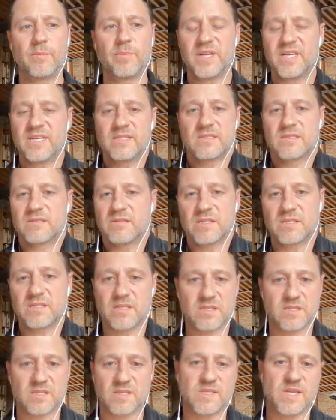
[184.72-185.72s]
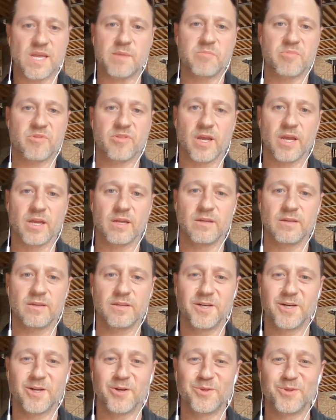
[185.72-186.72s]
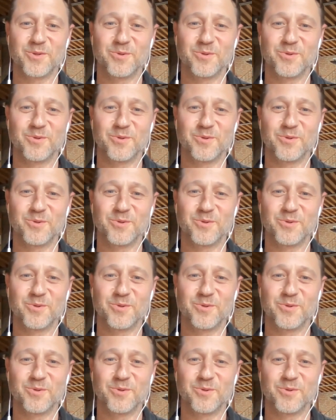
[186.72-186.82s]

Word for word: it's just the same thing. You